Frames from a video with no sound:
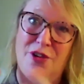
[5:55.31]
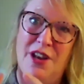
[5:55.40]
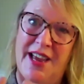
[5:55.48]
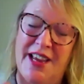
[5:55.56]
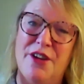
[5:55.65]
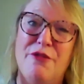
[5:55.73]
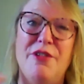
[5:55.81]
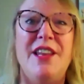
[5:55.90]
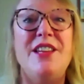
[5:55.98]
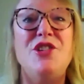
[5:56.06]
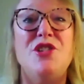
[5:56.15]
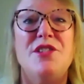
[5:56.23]
if you
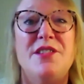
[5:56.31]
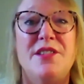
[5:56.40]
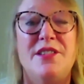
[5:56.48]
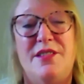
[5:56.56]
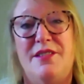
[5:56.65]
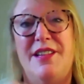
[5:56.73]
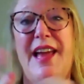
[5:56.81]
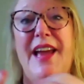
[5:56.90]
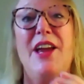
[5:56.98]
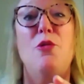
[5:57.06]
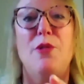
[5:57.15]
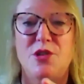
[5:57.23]
like, a religious
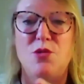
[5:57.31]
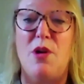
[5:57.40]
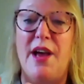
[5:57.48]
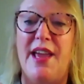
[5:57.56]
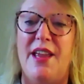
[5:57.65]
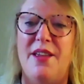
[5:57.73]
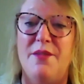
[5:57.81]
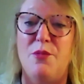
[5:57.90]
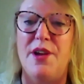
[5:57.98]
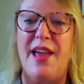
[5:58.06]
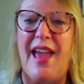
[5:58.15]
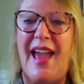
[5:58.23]
language
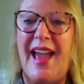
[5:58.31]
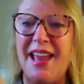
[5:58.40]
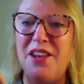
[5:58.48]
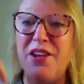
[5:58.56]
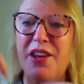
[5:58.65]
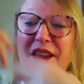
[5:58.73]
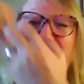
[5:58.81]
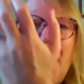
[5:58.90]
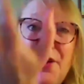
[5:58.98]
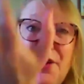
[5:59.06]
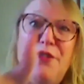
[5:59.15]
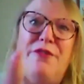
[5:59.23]
way, we're handing
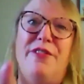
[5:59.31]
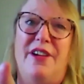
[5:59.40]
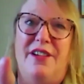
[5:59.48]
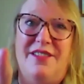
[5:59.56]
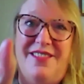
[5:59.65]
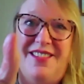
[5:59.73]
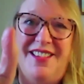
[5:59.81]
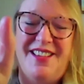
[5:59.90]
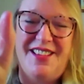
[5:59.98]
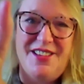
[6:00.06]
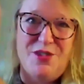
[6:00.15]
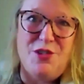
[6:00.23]
over
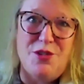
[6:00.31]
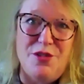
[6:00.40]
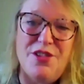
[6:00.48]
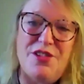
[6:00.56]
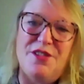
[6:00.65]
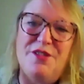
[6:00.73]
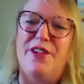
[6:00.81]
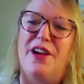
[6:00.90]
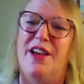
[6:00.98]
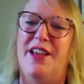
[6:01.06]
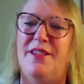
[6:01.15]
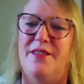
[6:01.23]
to the
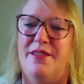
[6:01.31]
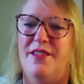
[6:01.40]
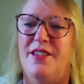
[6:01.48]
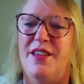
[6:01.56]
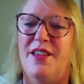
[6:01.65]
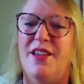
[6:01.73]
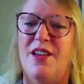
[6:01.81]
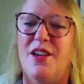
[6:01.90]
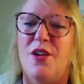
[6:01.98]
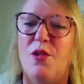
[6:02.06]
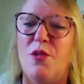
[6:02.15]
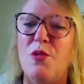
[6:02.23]
divine
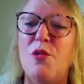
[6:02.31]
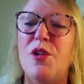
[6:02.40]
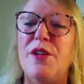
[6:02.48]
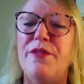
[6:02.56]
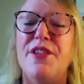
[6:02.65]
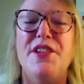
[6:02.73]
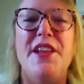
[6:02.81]
all of the